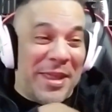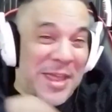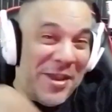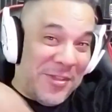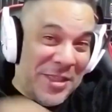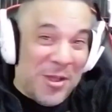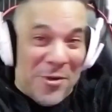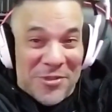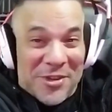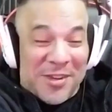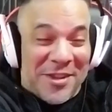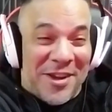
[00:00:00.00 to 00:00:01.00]
go
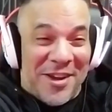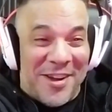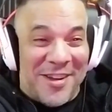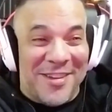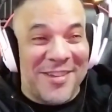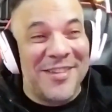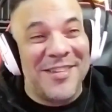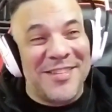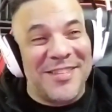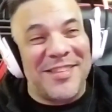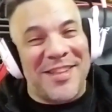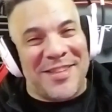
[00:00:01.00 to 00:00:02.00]
into the car.
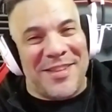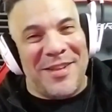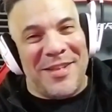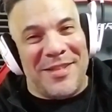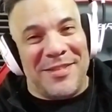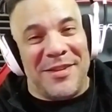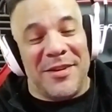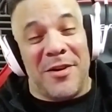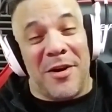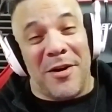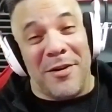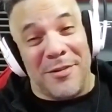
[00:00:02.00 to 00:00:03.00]
their
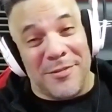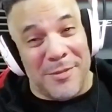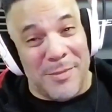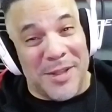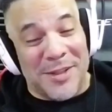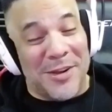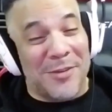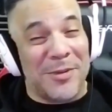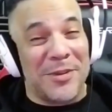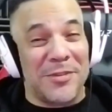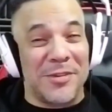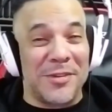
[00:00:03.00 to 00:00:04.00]
car, the McLaren
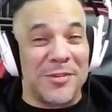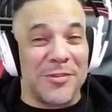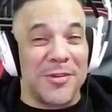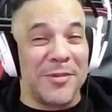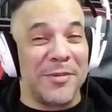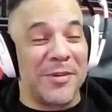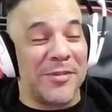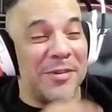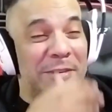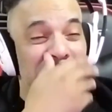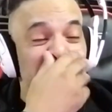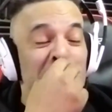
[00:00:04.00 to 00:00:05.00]
went under the truck, whatever.
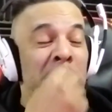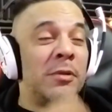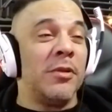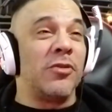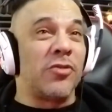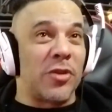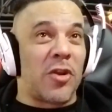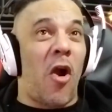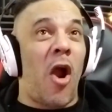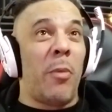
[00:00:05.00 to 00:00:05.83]
The car